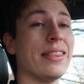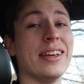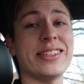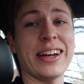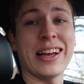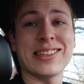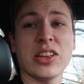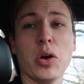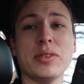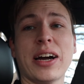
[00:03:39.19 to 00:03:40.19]
They said it has
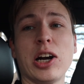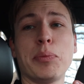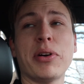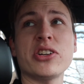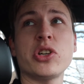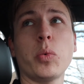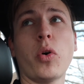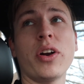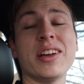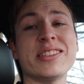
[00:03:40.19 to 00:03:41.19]
low tire pressure
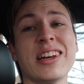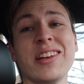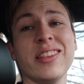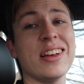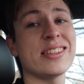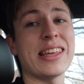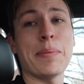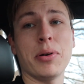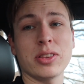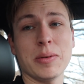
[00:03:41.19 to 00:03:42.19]
warnings, and unless they
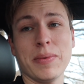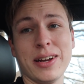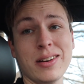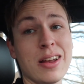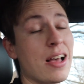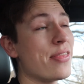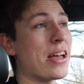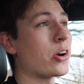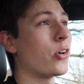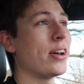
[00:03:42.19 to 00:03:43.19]
put them in,
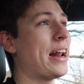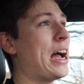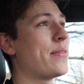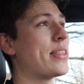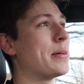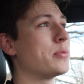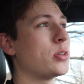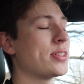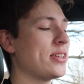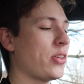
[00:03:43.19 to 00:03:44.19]
that car didn't have them,
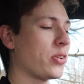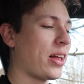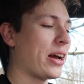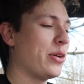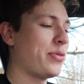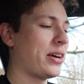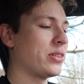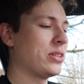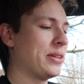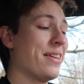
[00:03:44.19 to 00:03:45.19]
so that's another lie I
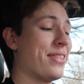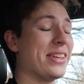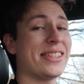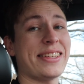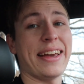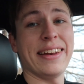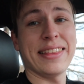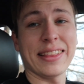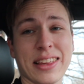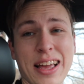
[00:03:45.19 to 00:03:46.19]
found. They stated
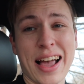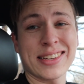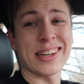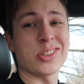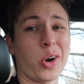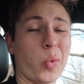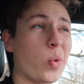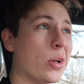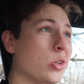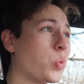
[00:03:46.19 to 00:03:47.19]
that the XXR
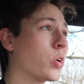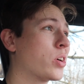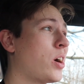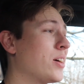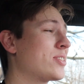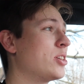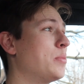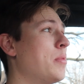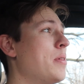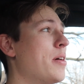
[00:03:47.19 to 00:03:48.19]
wheels were
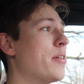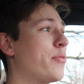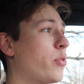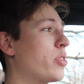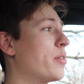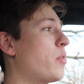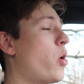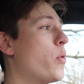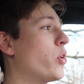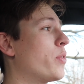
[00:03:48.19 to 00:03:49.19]
custom for the
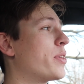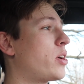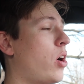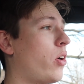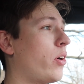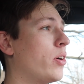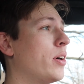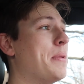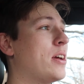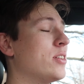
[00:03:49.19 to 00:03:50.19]
owner of the car
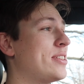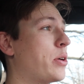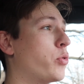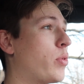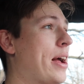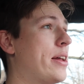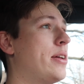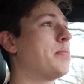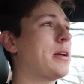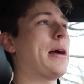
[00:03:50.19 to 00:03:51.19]
because they were red,
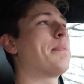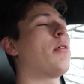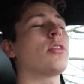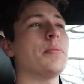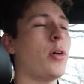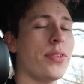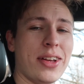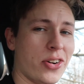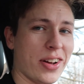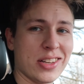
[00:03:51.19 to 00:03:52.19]
but I bought them off the
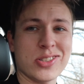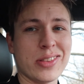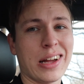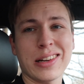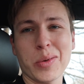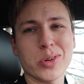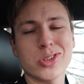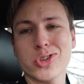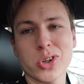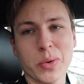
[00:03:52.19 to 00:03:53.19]
internet, so that
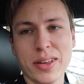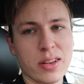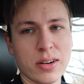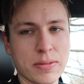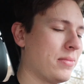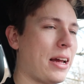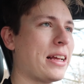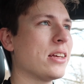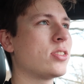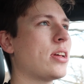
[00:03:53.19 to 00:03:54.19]
wasn't true either. I
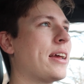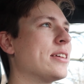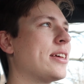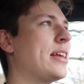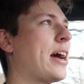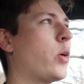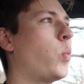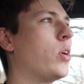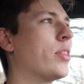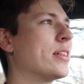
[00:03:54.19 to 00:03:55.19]
guess any kind of
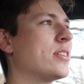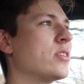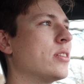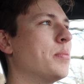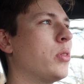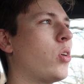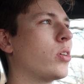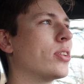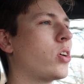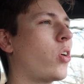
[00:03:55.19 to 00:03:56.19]
wheel that doesn't belong
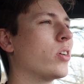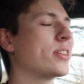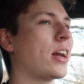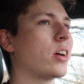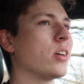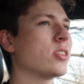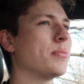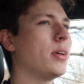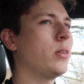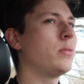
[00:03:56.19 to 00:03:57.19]
on the car is kind of custom
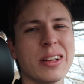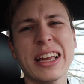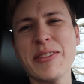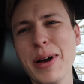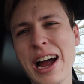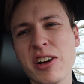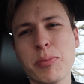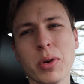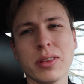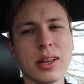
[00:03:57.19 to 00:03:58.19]
though. Give them a half
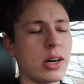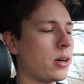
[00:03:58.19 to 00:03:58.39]
point there.